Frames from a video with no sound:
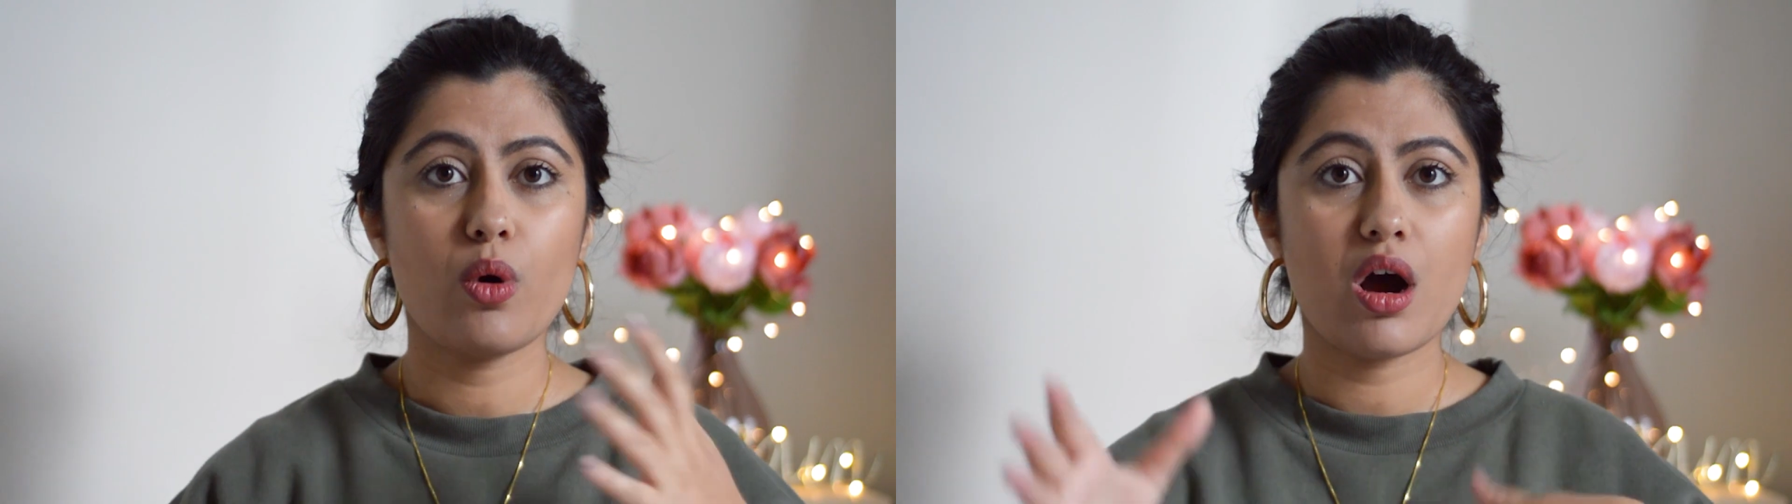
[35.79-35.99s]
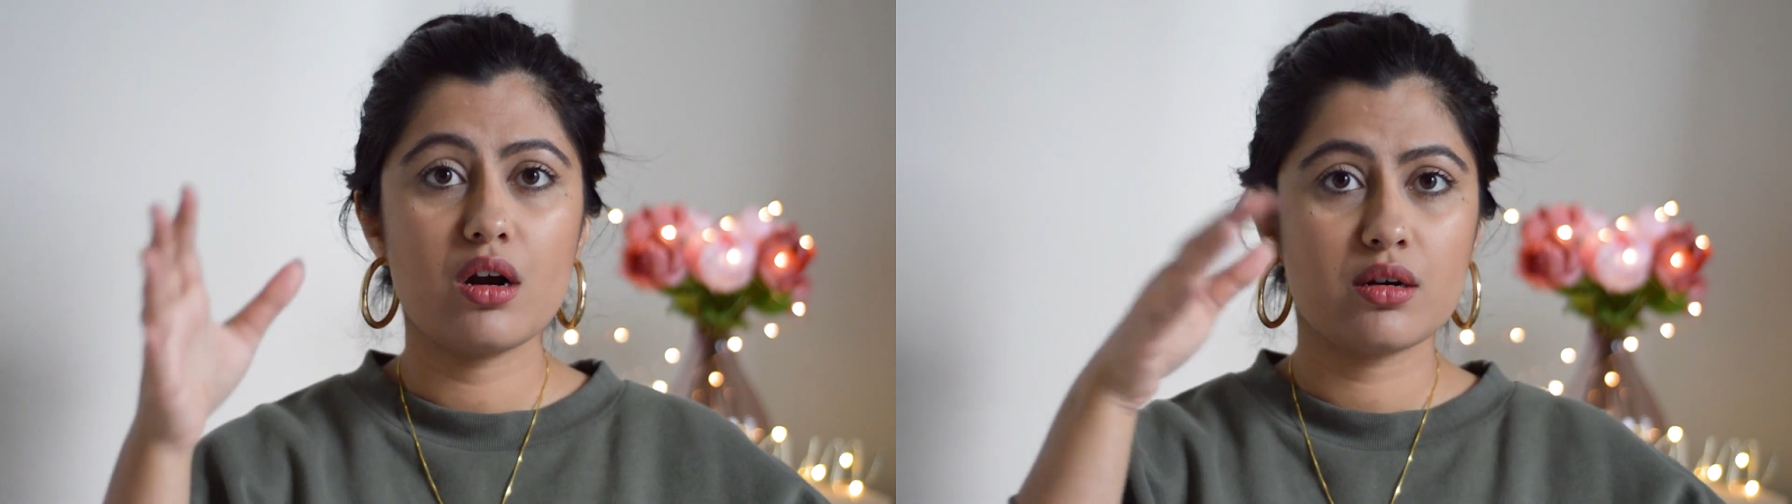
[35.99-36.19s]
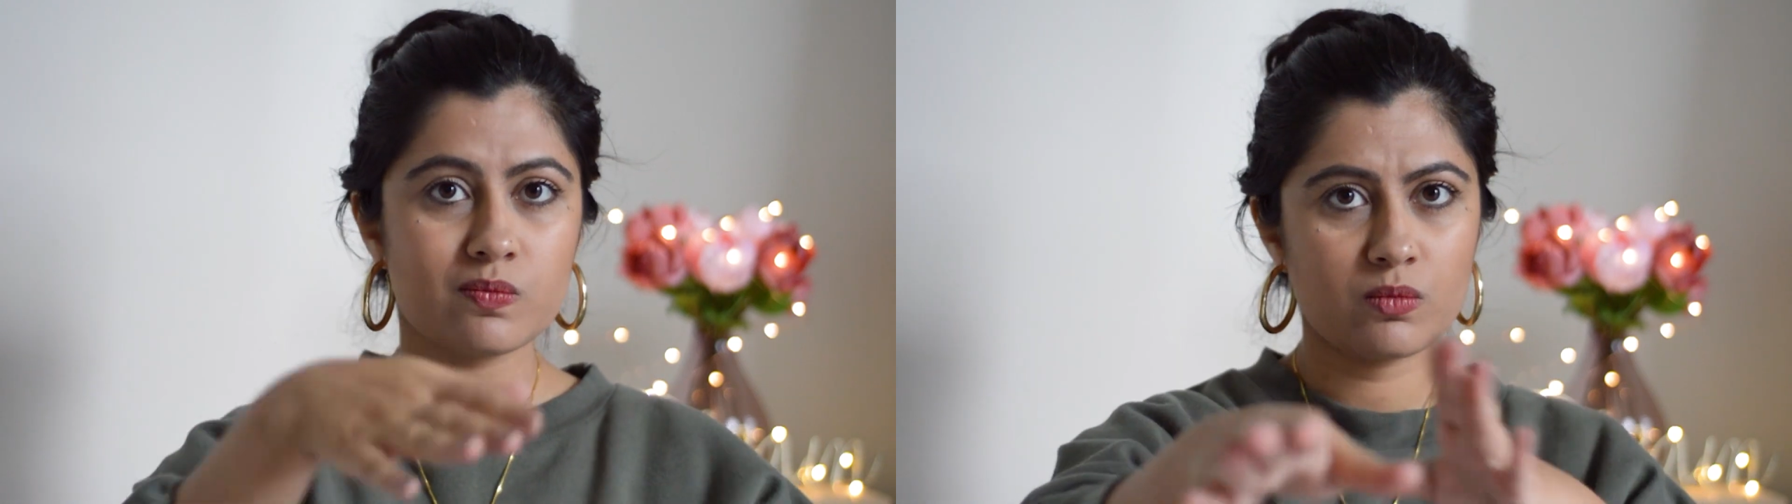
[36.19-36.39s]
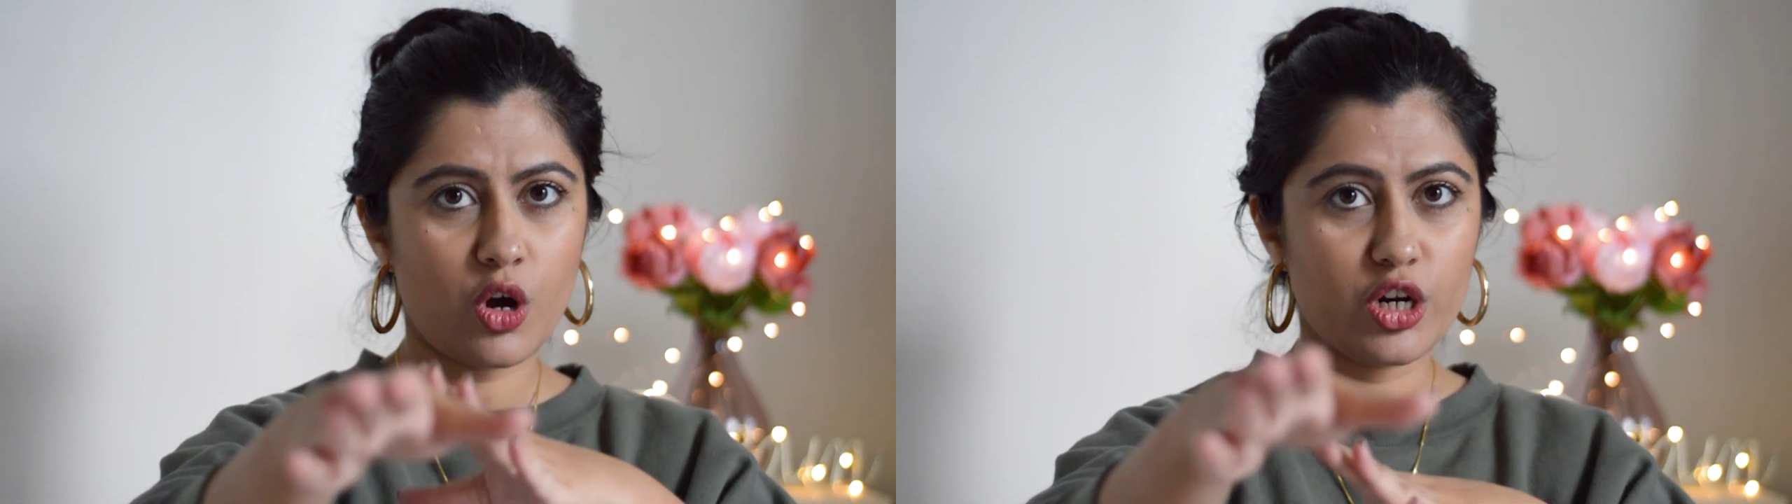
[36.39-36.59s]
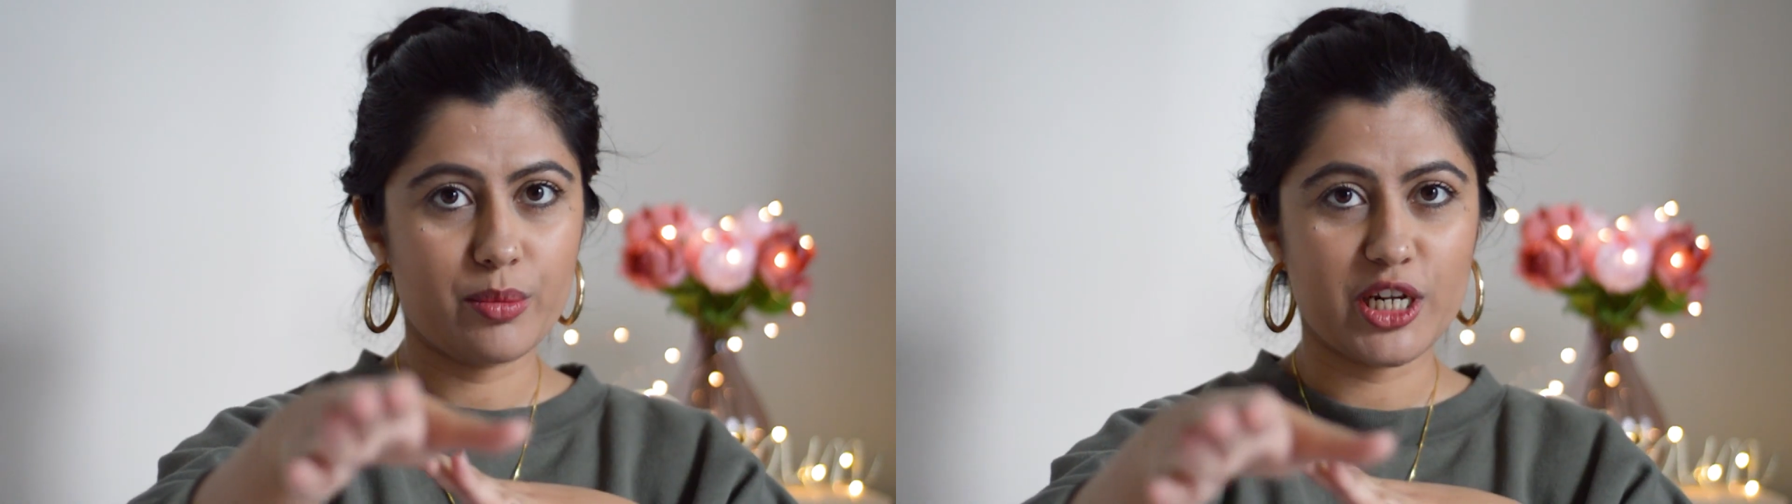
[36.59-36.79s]
are
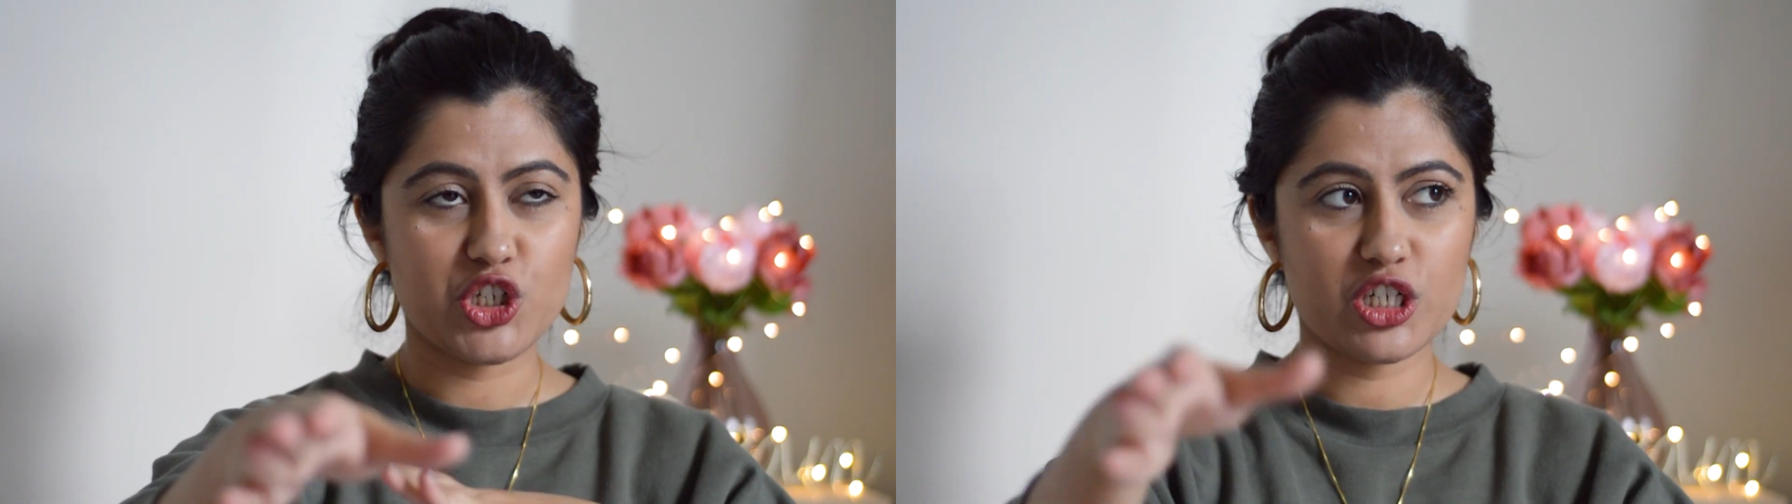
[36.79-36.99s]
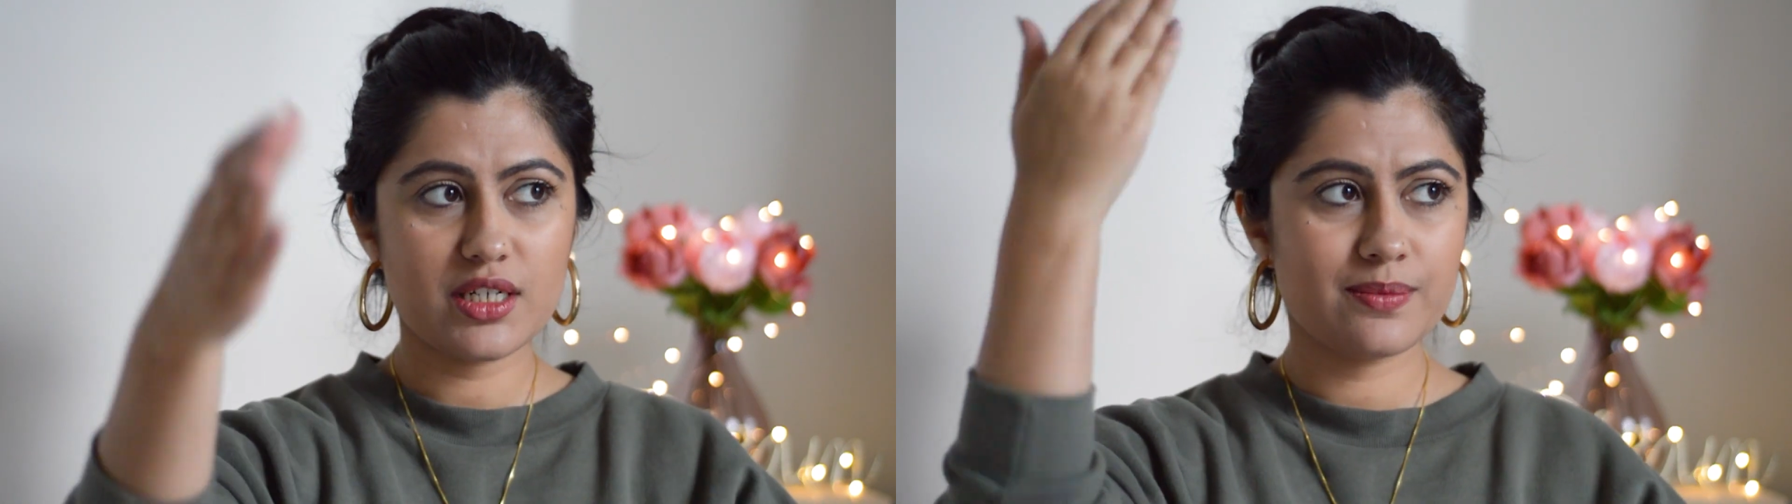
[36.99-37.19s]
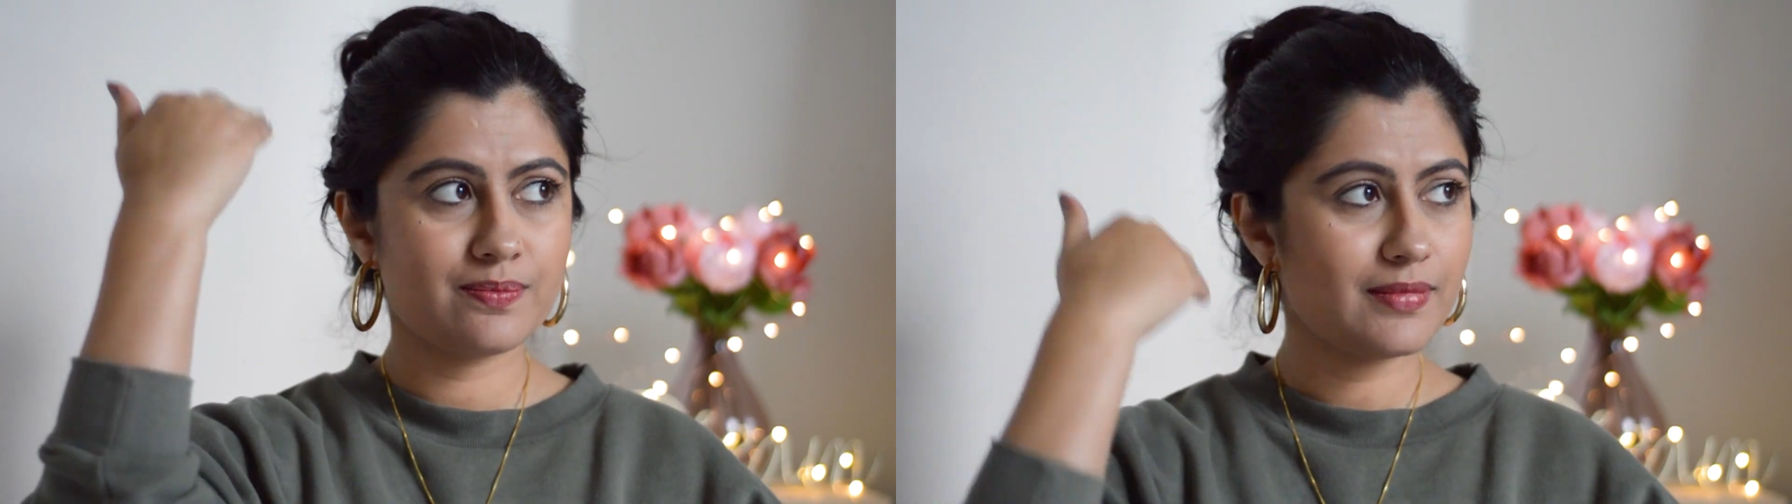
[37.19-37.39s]
on a budget.